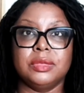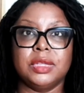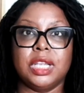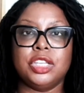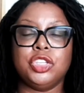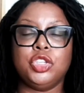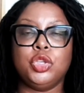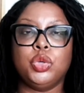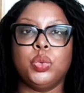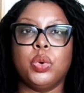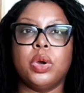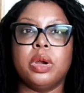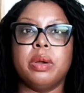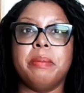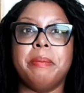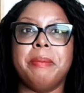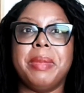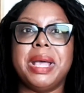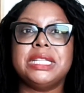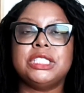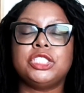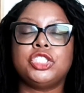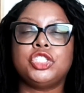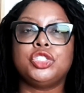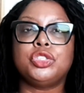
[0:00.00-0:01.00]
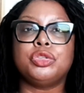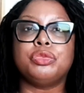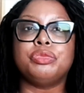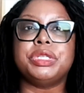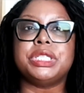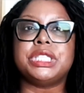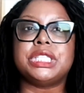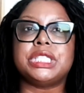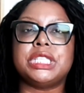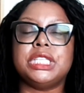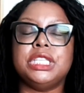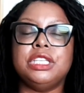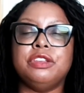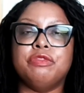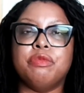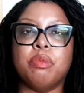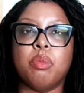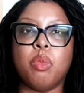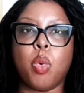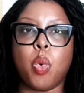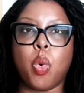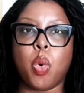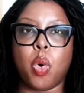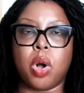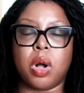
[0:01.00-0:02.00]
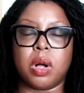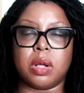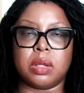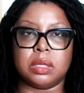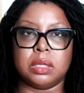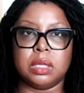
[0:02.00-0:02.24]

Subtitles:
you are meant to receive more.